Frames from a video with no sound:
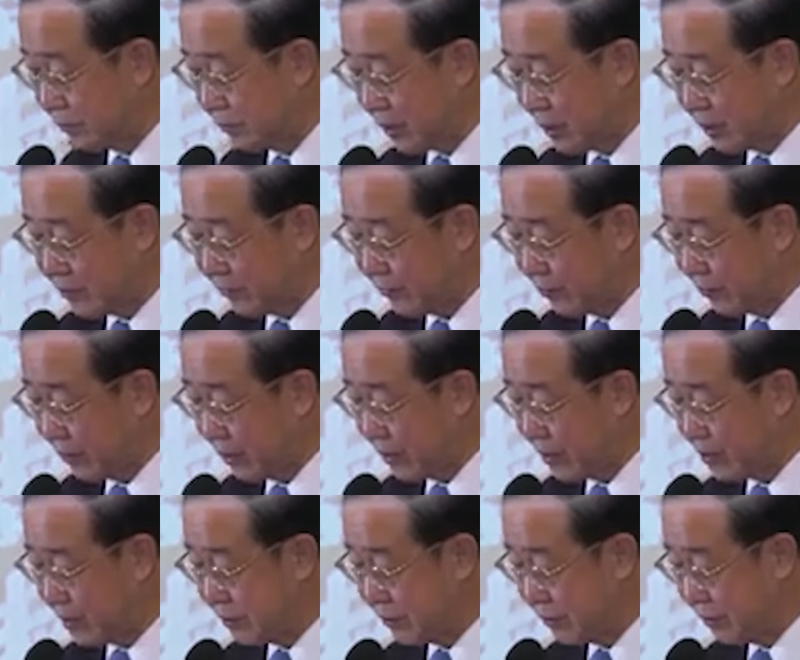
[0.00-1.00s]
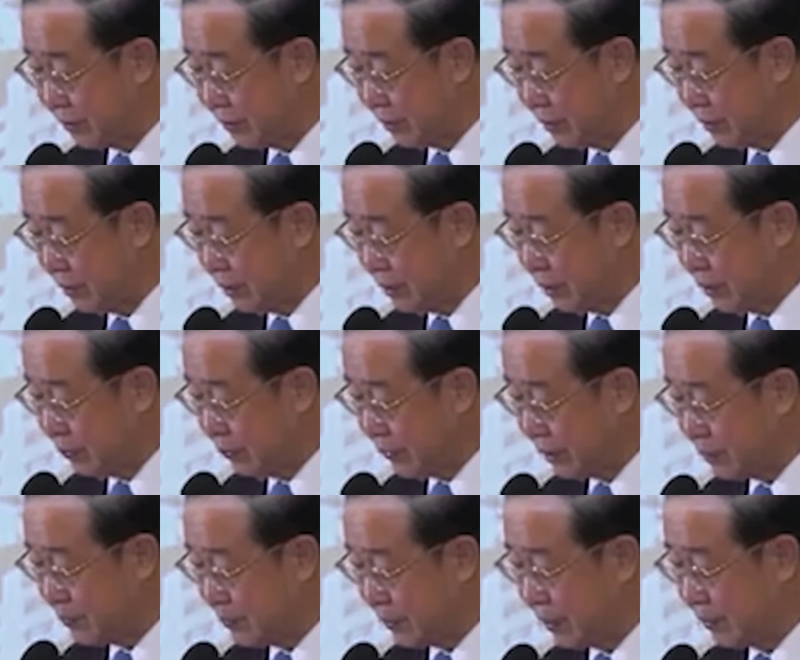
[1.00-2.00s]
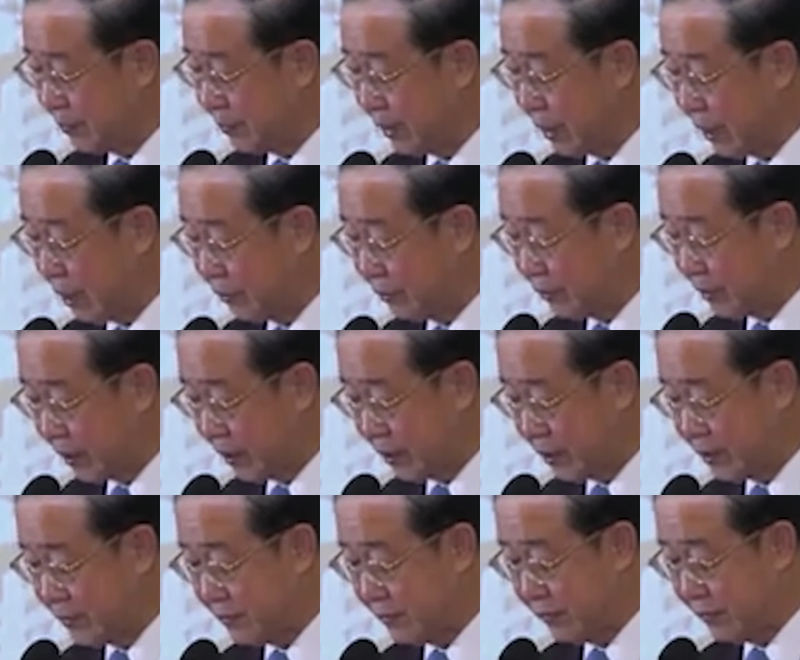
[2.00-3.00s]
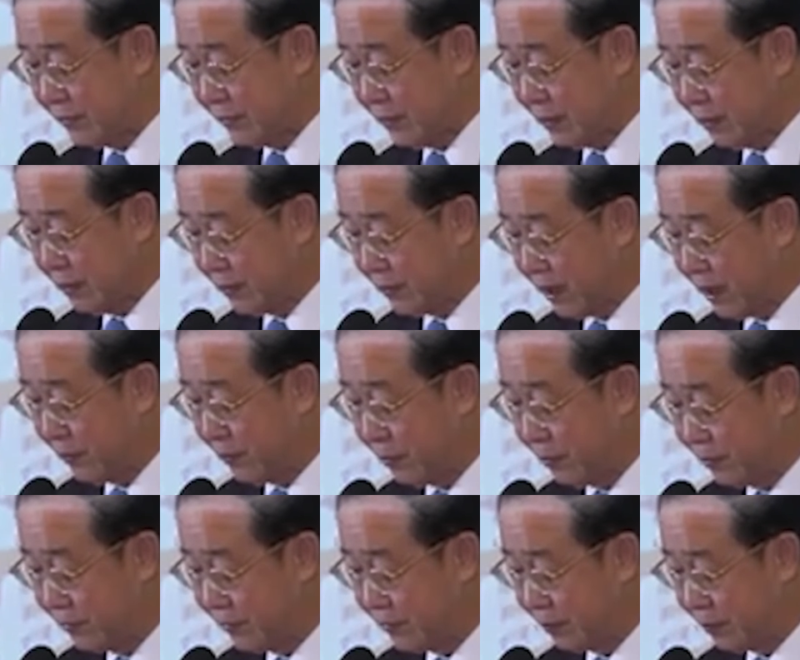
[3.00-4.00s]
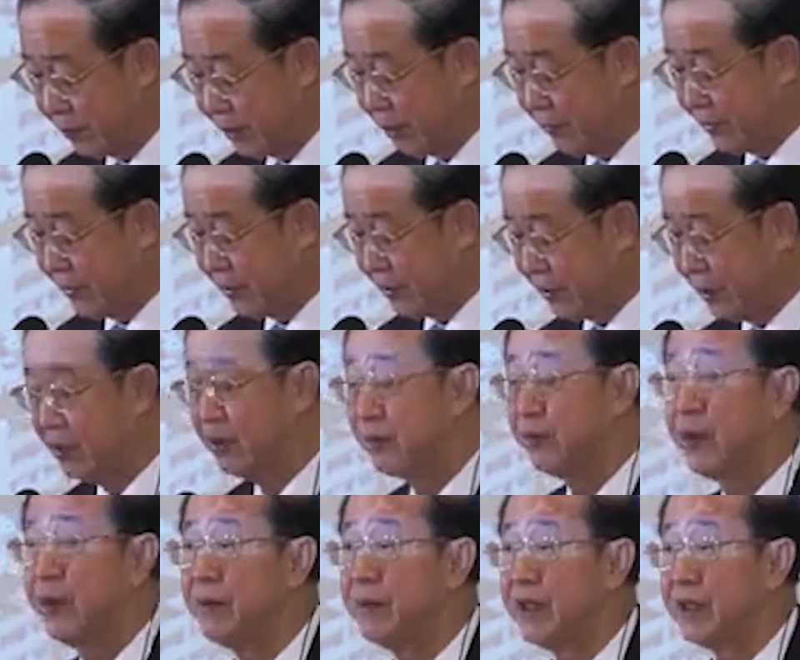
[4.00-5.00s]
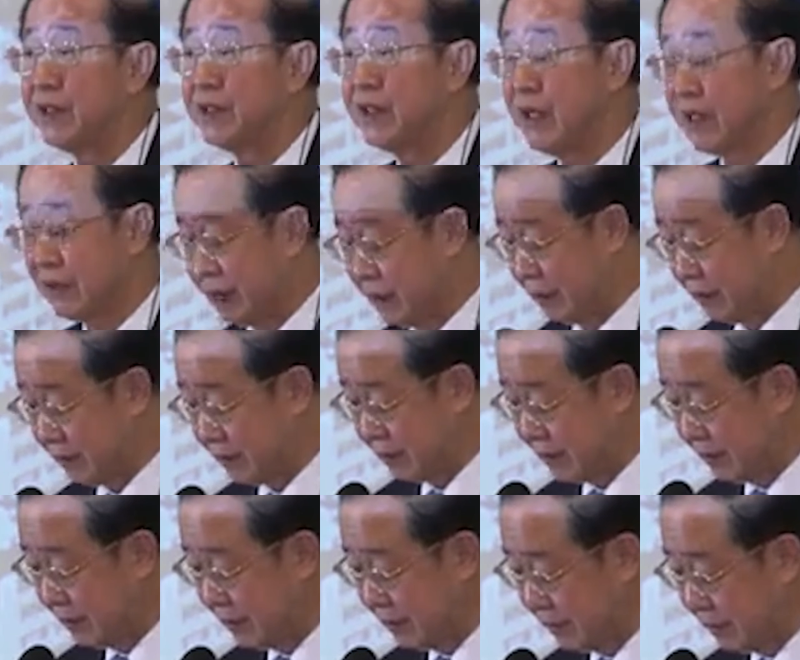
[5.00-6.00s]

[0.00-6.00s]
transformation must be prioritized by both the private and public sectors.